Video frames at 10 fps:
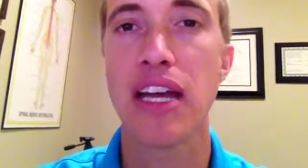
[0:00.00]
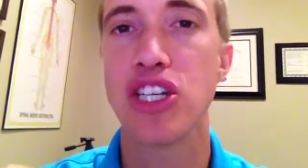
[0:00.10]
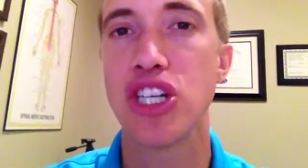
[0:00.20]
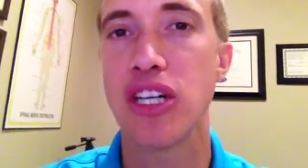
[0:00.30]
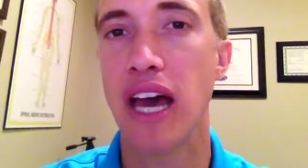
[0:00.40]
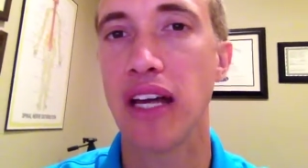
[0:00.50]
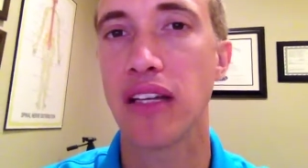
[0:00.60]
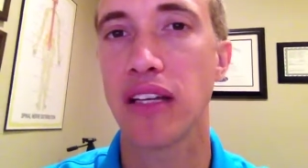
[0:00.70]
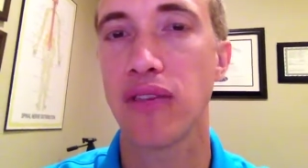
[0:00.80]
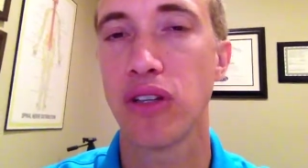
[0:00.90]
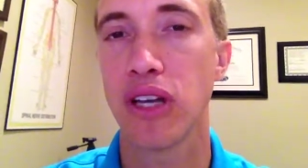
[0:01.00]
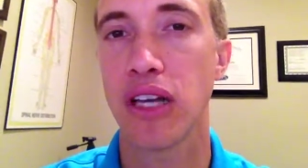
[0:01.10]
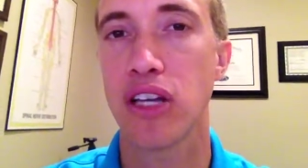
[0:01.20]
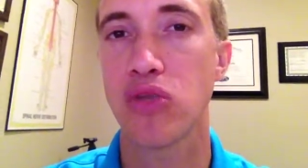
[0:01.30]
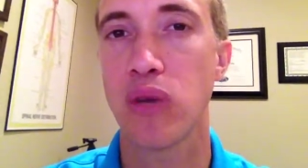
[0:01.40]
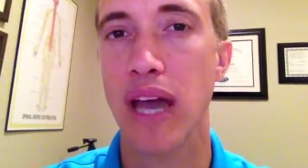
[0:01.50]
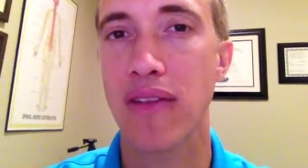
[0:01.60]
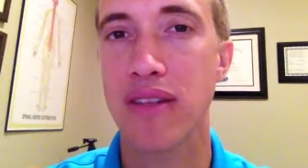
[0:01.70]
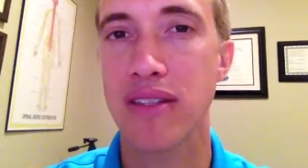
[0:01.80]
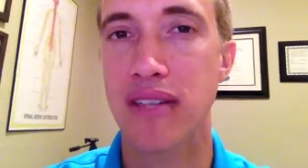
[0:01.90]
And genetically, if you look at us, we
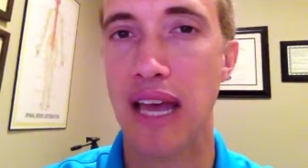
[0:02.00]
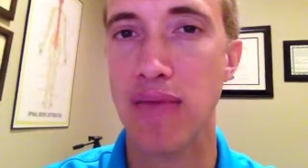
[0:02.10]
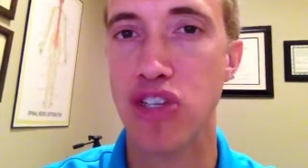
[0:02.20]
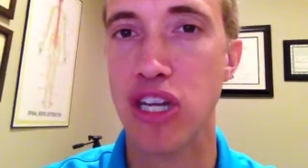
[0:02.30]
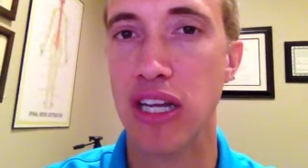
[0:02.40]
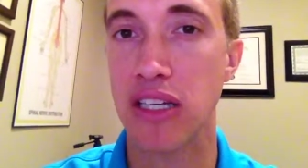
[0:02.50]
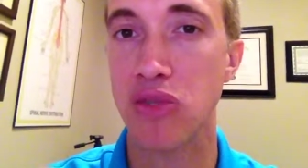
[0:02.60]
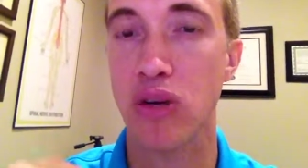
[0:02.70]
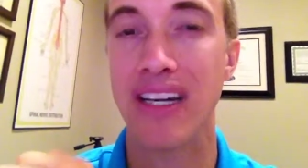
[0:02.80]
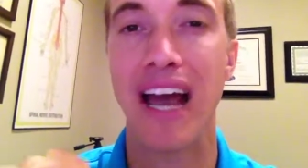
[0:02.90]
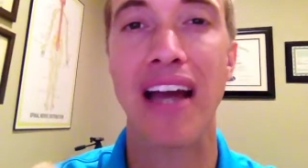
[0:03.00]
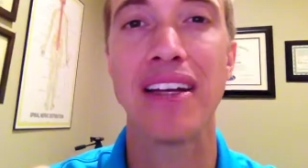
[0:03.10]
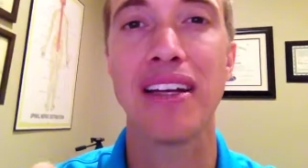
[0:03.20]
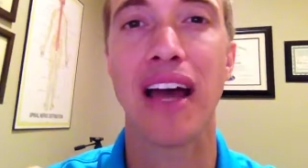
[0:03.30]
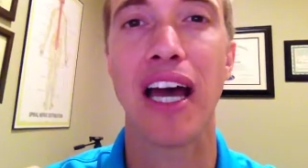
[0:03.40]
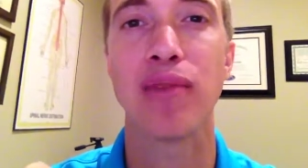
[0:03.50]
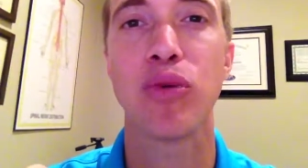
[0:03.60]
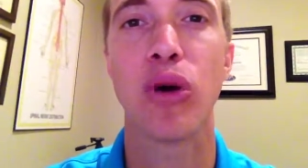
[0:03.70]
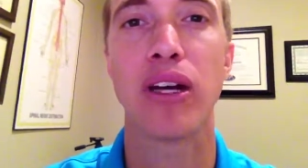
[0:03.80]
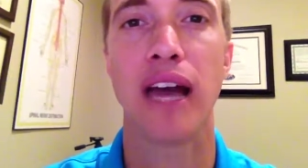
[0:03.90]
have the same genes. We're
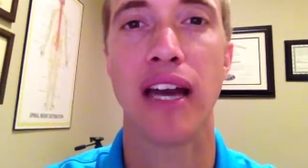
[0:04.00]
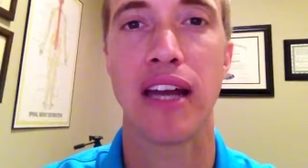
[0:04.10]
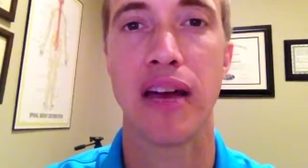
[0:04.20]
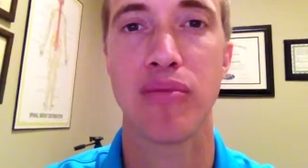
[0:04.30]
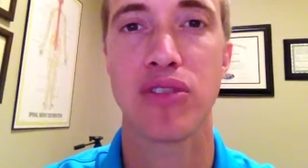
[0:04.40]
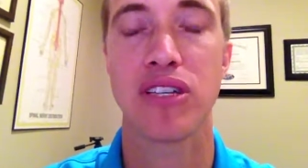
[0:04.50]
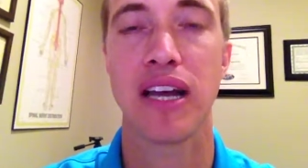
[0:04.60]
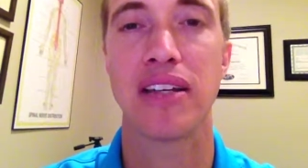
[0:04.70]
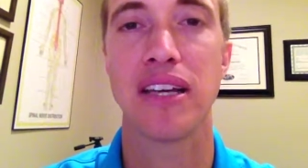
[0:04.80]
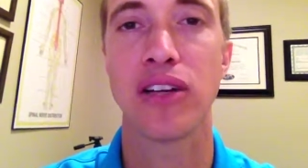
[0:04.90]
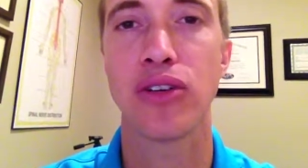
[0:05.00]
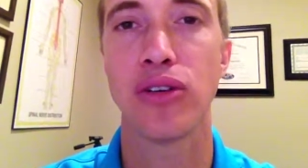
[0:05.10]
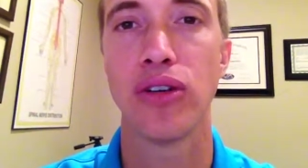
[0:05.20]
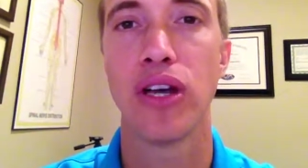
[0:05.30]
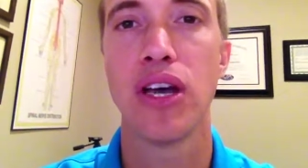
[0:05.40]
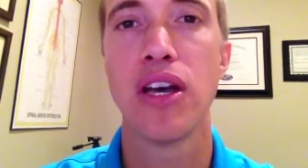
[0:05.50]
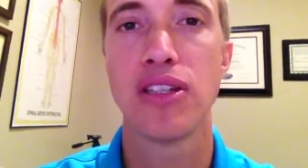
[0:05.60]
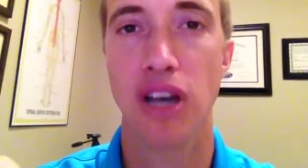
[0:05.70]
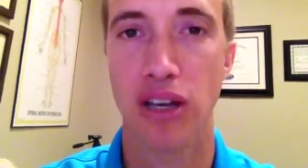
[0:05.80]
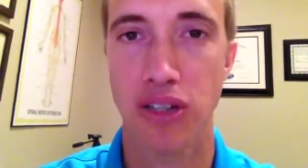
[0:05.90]
99.99% identical
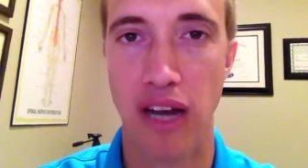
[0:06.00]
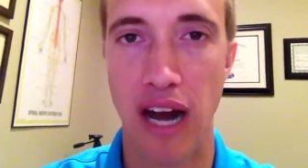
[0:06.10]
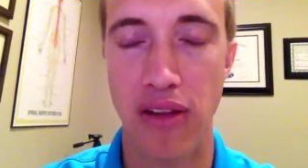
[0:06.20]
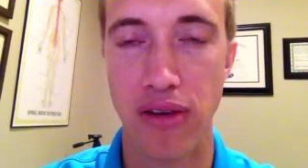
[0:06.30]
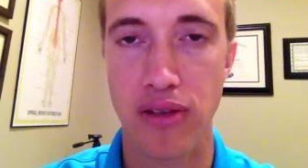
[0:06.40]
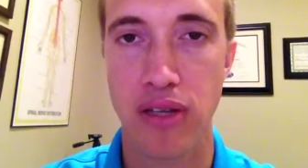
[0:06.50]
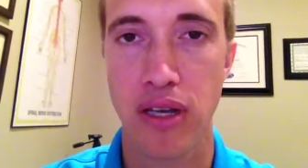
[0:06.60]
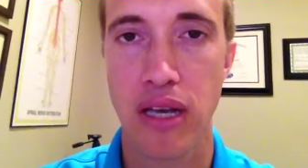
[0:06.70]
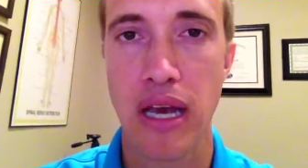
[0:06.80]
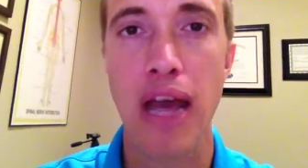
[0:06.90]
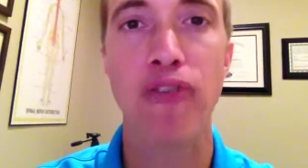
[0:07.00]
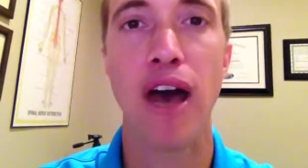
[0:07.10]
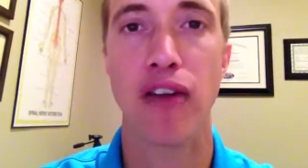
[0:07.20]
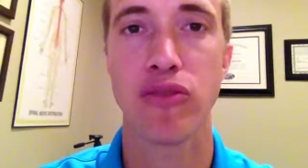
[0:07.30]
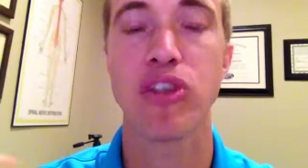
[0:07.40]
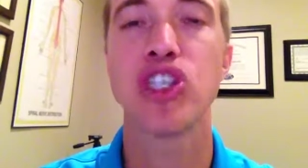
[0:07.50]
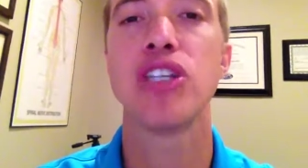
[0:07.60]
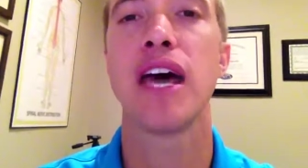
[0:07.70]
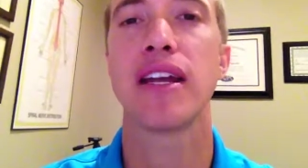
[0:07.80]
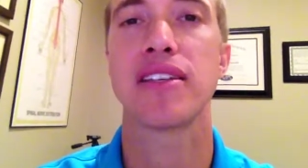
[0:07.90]
to hunter gatherers. In fact, from a
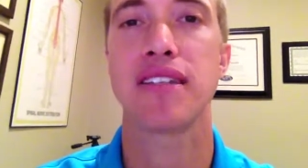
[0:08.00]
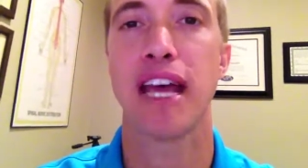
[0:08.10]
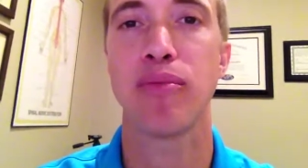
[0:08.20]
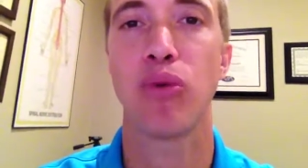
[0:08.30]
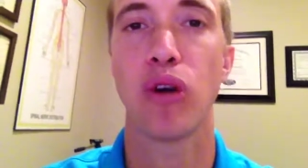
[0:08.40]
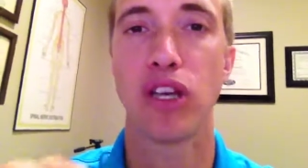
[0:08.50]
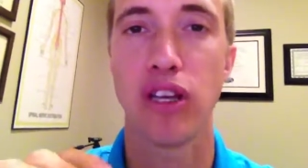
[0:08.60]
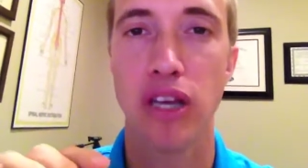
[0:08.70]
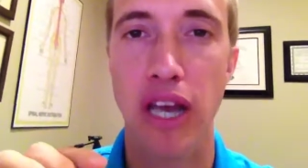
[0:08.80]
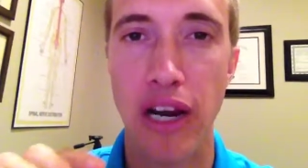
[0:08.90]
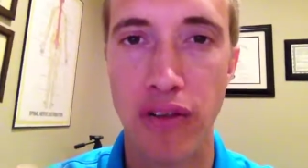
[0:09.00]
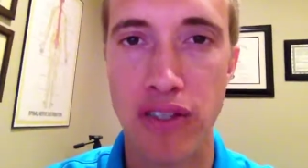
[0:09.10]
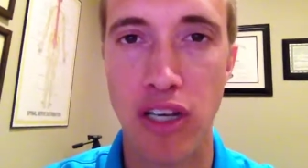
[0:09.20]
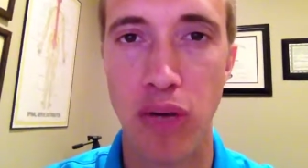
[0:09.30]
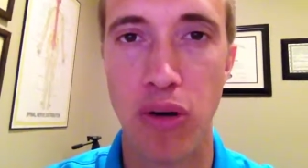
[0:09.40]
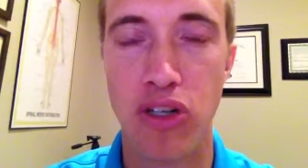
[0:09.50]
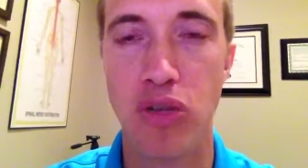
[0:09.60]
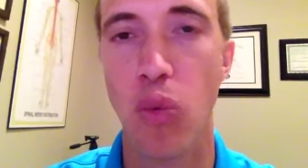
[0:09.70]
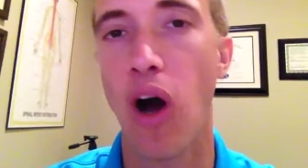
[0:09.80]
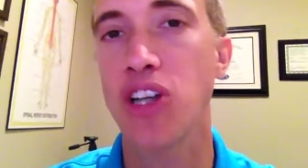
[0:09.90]
genetic standpoint, every single
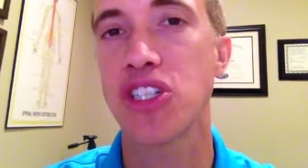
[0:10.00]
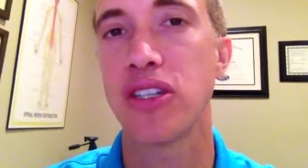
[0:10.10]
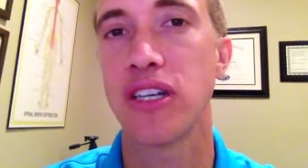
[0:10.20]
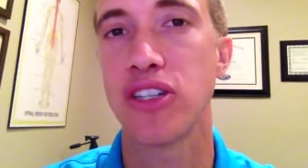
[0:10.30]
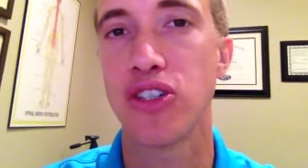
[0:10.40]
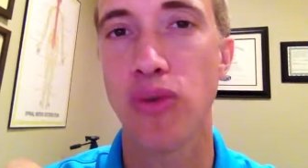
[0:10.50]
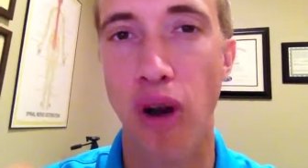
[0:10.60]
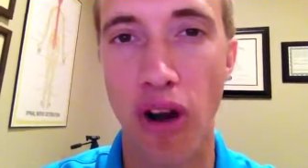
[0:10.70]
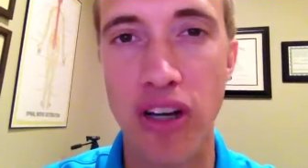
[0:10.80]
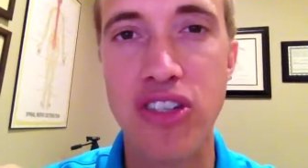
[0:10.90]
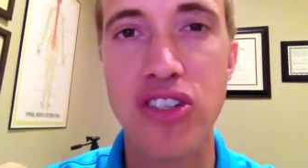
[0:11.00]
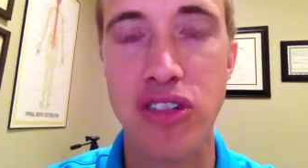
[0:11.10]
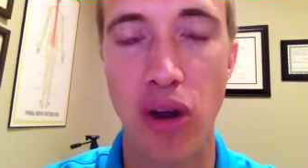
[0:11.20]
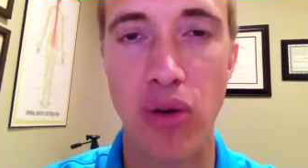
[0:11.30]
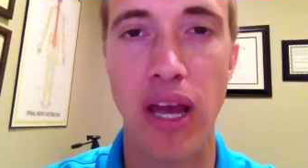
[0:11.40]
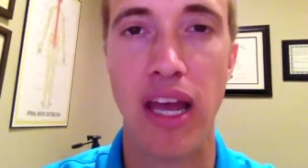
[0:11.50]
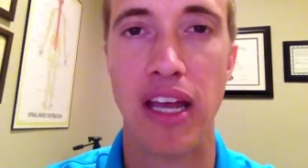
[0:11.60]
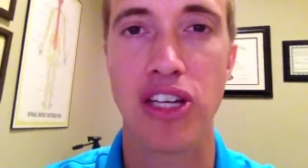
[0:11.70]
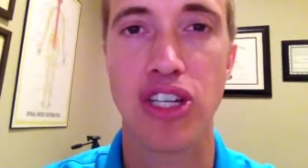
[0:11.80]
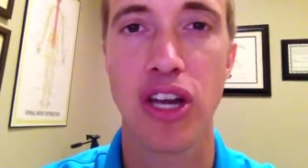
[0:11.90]
person watching this, you are a Stone
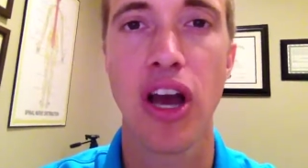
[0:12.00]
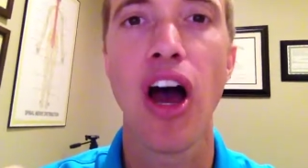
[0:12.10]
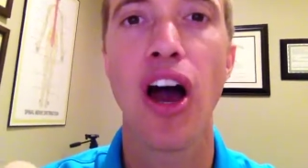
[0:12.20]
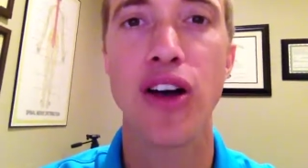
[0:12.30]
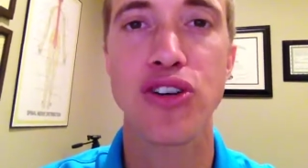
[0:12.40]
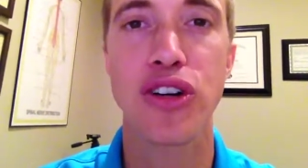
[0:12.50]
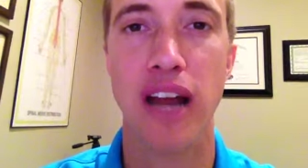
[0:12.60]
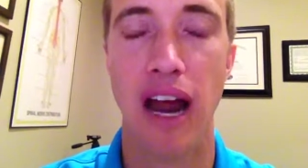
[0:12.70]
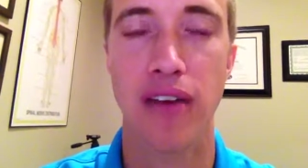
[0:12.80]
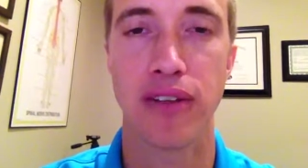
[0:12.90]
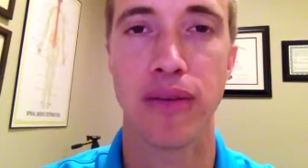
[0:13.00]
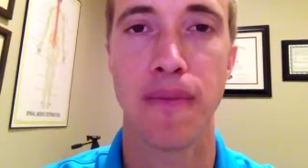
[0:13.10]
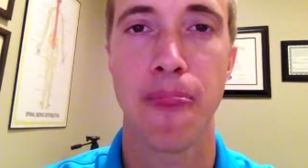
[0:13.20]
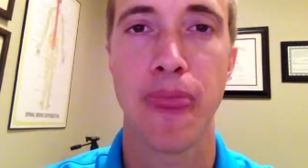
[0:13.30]
Age hunter gatherer.